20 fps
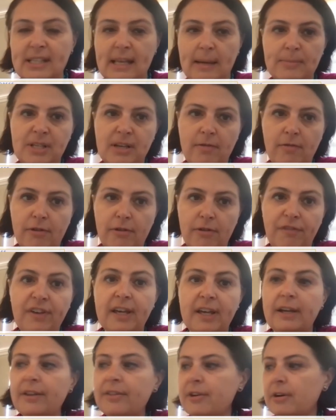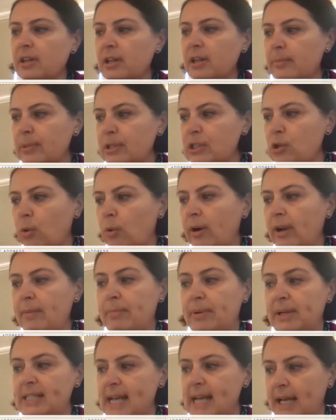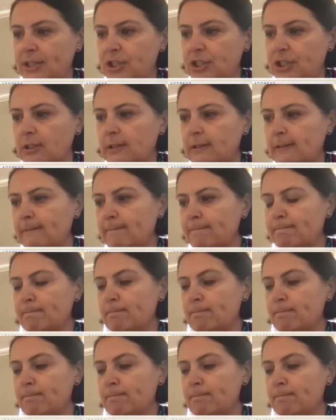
them to fulfill their liberatory potential.